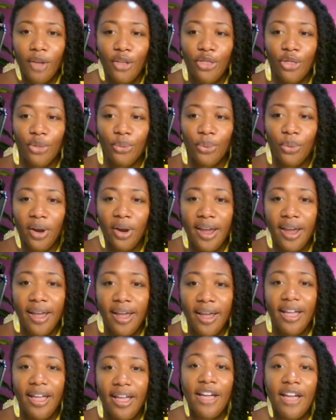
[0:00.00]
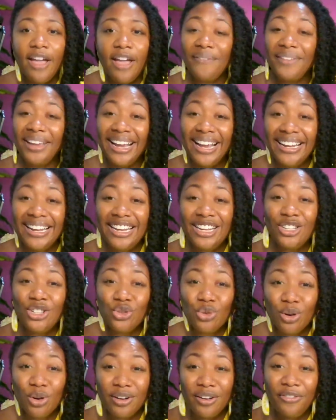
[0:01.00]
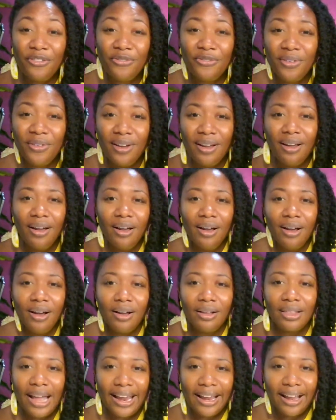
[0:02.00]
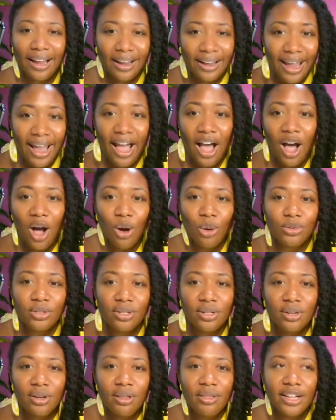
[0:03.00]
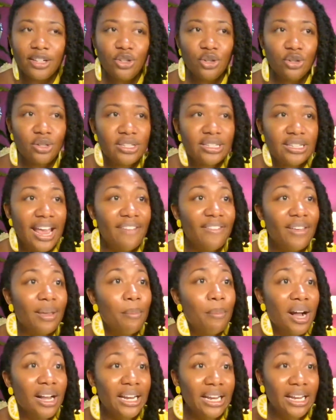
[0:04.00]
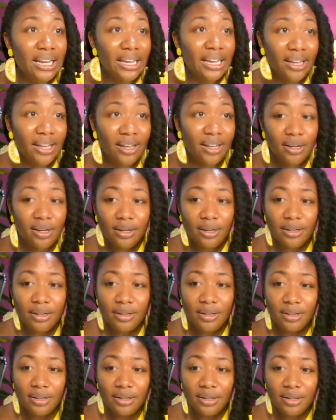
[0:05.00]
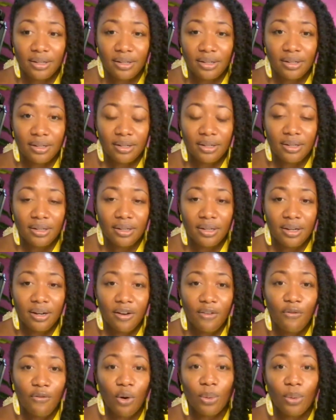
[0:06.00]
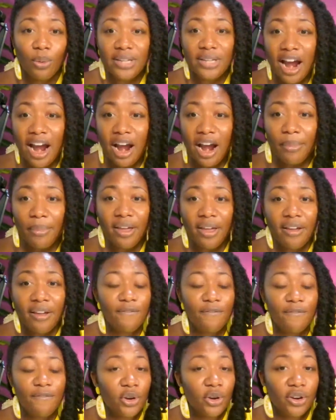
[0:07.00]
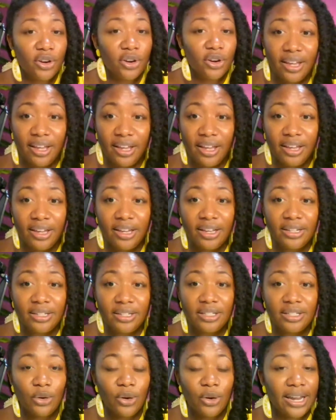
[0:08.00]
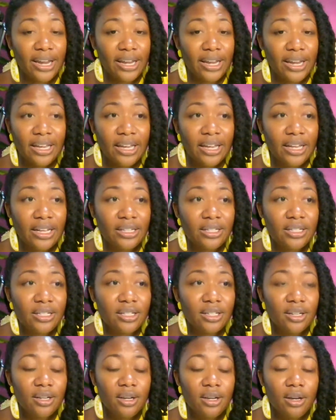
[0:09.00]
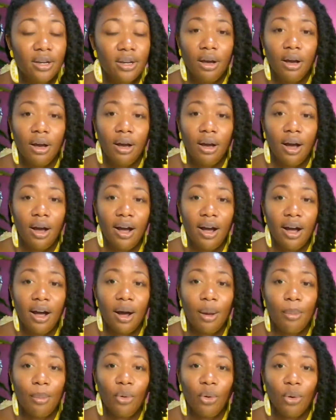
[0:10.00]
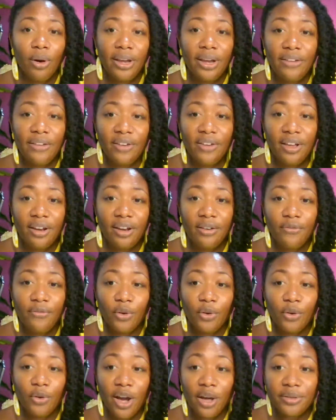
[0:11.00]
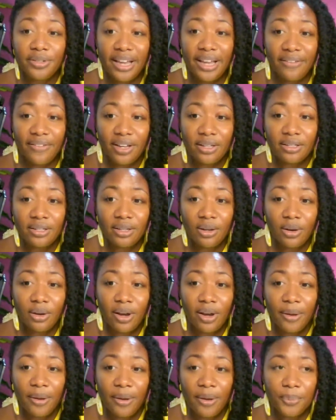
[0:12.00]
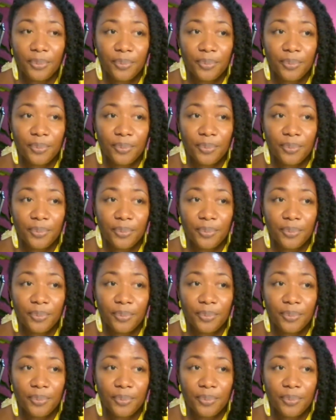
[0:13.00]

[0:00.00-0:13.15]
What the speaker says: A 3 if you have any sort of like account that you're saving money in for retirement, for your kids, grandkids, or even for your health savings. Okay.